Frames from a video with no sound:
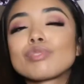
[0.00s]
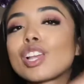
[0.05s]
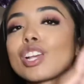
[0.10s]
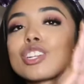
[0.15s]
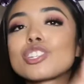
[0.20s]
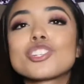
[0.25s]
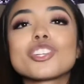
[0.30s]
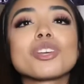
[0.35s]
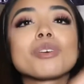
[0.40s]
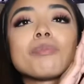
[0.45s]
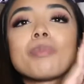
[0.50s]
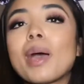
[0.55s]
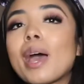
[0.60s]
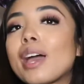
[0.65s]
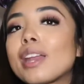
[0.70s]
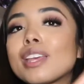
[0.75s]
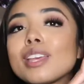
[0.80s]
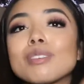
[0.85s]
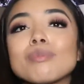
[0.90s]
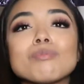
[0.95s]
She a
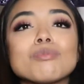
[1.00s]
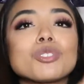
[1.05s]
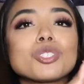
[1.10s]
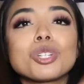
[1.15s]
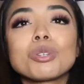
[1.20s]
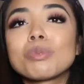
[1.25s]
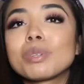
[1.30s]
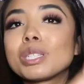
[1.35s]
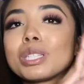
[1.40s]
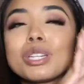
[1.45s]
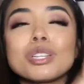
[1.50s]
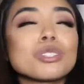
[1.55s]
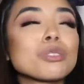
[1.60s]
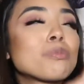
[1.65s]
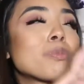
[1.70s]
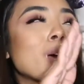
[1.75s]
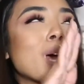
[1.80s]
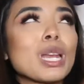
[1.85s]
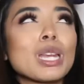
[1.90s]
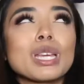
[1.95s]
baddie. She really is a
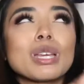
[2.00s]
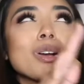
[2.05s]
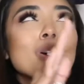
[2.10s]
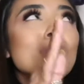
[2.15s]
baddie.